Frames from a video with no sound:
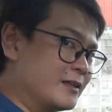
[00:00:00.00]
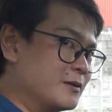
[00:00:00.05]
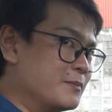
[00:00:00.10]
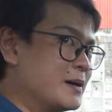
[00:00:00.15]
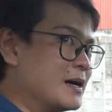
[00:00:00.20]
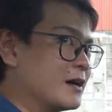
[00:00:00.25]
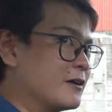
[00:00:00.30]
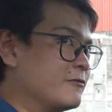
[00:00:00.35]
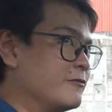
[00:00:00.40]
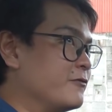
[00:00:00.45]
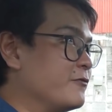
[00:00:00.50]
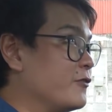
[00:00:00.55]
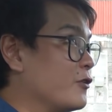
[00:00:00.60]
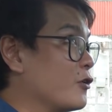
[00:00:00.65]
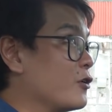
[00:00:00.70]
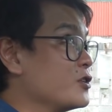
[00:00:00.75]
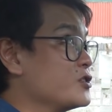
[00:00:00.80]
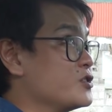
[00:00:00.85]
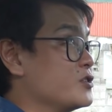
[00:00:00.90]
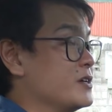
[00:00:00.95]
at the back of the
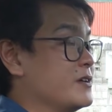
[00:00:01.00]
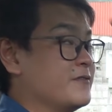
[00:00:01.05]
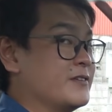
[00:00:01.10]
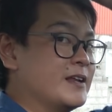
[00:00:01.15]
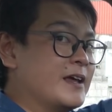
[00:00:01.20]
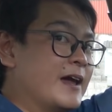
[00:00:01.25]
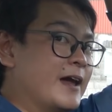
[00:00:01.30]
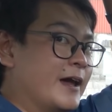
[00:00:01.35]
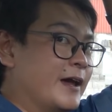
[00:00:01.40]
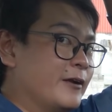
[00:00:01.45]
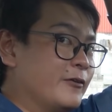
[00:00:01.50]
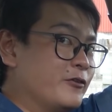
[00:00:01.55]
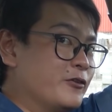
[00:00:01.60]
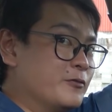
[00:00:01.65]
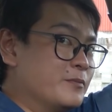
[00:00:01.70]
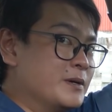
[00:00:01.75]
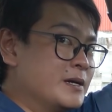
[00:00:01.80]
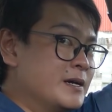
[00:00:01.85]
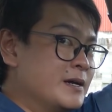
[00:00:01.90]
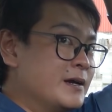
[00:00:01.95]
Forester, even
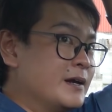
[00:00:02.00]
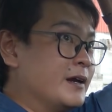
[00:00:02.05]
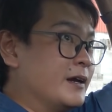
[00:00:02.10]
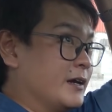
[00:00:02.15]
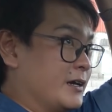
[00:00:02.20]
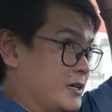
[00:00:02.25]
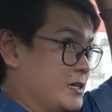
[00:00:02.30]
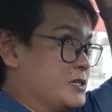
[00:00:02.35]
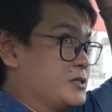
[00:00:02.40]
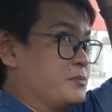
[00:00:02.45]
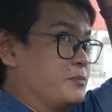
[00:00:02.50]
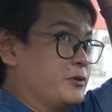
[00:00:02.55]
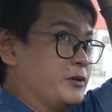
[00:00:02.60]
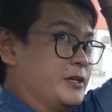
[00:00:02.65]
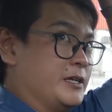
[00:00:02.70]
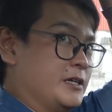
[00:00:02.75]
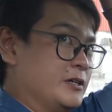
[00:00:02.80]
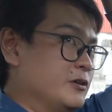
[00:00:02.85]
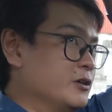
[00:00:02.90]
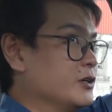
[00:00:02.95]
headroom is
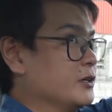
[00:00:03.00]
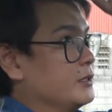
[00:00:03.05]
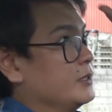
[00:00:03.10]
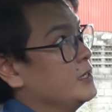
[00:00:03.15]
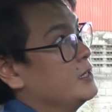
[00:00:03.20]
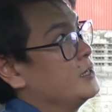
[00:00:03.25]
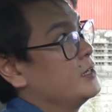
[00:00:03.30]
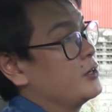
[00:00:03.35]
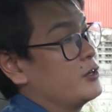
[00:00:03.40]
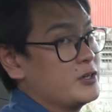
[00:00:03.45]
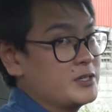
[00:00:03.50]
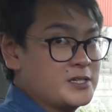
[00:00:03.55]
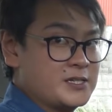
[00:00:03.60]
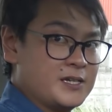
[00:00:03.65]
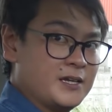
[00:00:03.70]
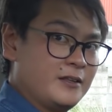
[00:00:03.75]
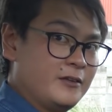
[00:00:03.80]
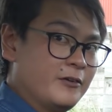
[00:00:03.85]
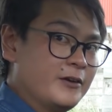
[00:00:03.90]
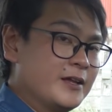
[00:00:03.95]
pretty good,
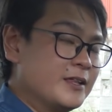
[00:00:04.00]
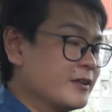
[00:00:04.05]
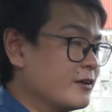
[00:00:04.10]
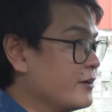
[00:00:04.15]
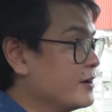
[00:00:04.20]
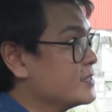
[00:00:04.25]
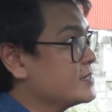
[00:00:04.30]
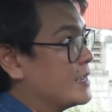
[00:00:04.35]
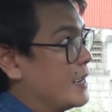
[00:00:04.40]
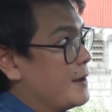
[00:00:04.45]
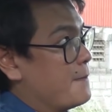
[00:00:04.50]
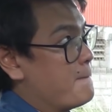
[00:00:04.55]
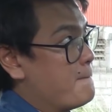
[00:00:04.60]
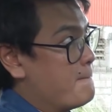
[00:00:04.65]
considering there is a